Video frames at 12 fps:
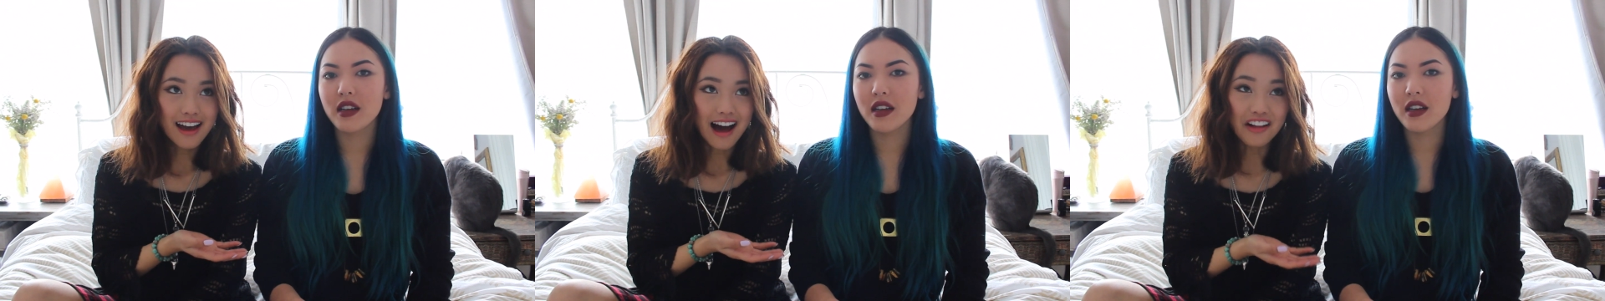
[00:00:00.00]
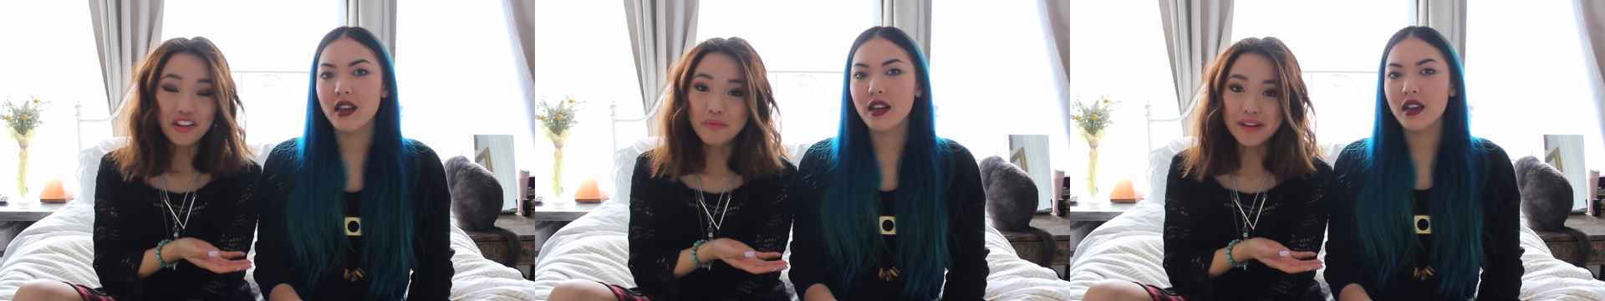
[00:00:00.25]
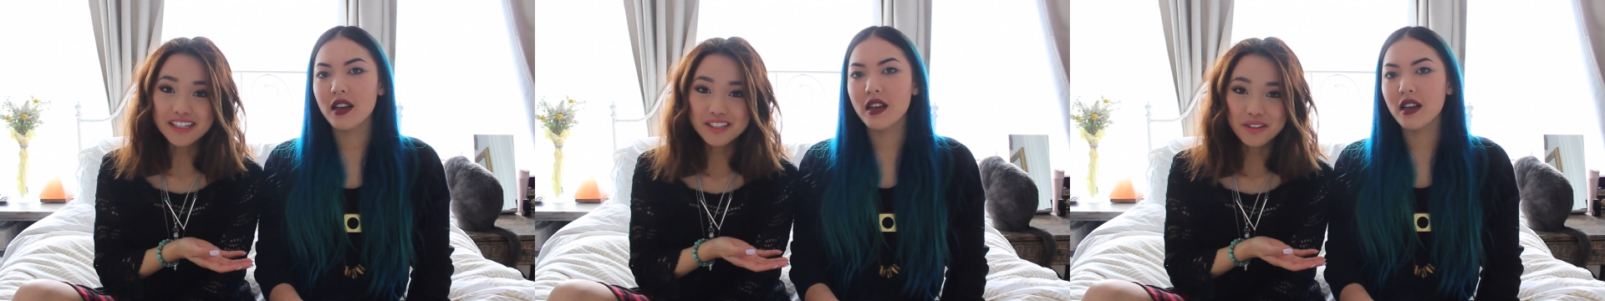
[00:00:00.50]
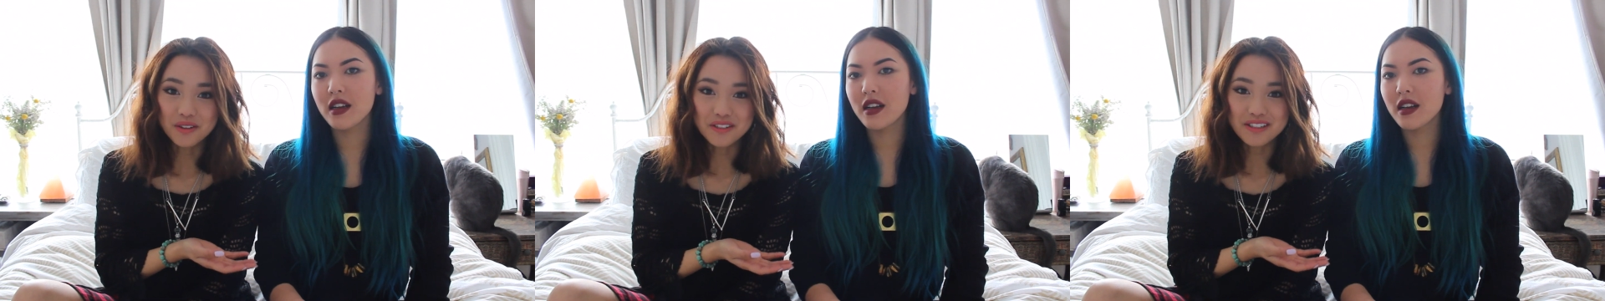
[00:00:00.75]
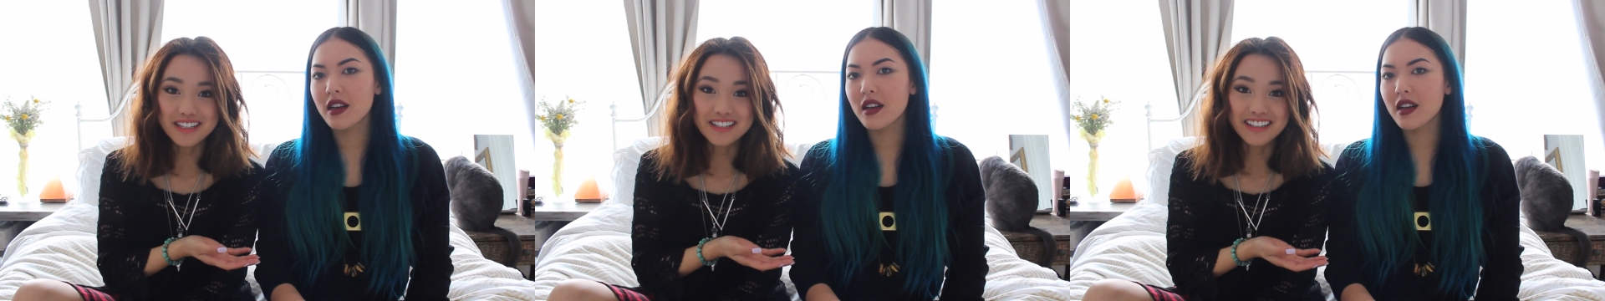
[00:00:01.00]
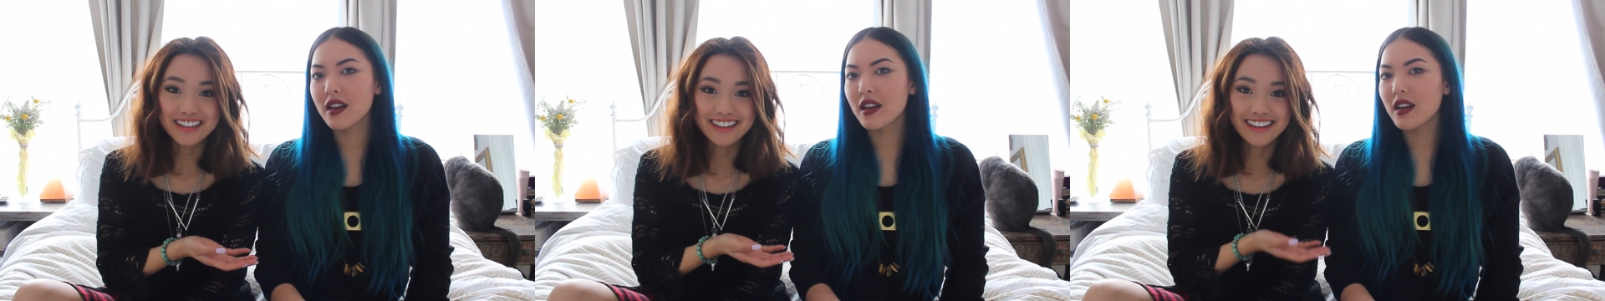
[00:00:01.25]
Speaker 1: element or
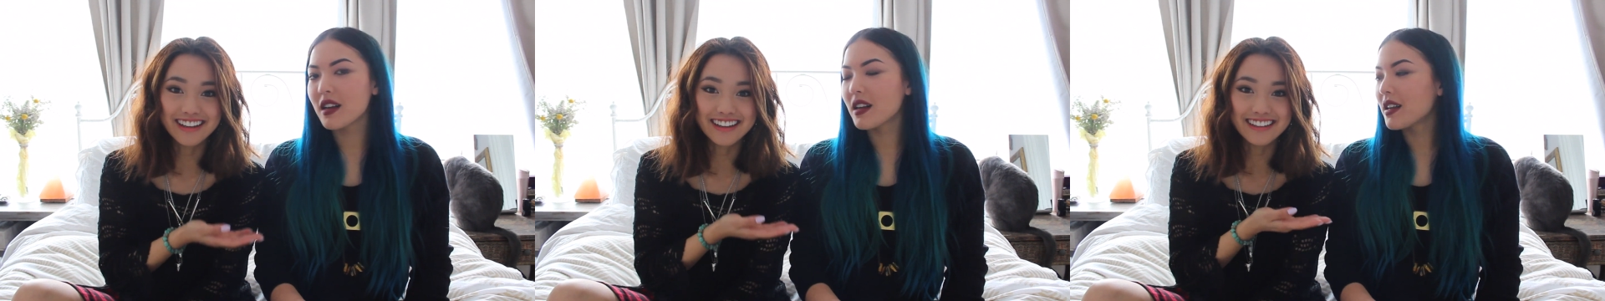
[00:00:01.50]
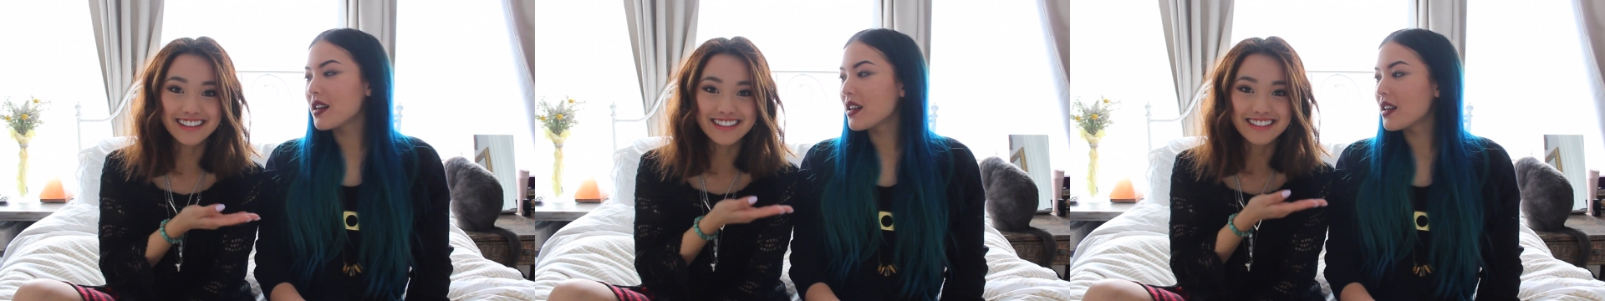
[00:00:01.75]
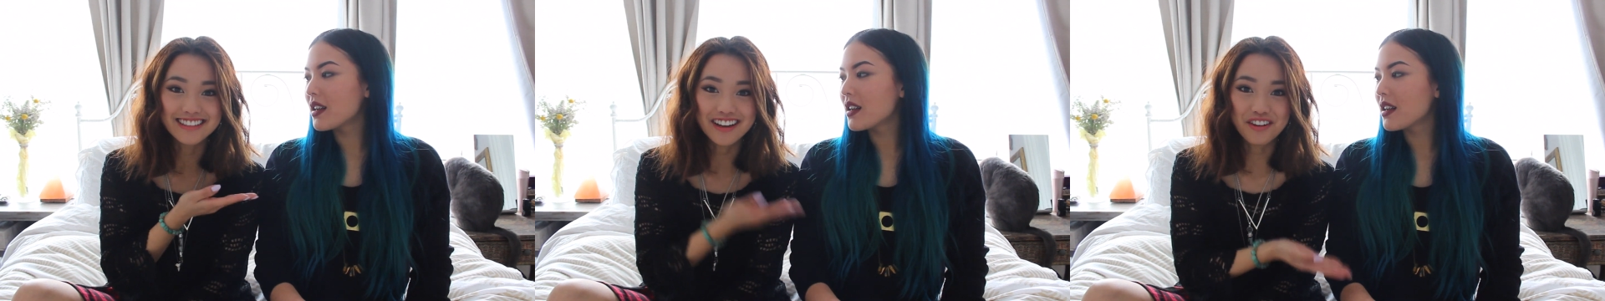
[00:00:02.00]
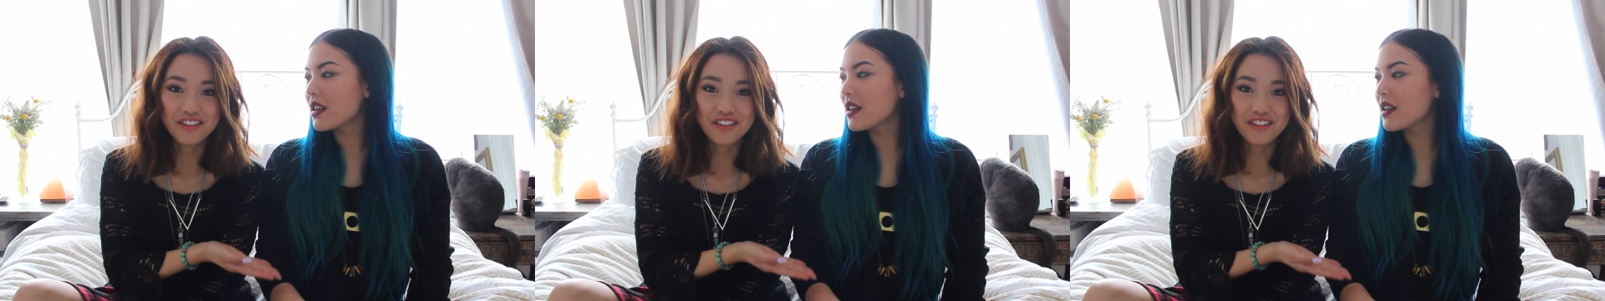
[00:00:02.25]
season is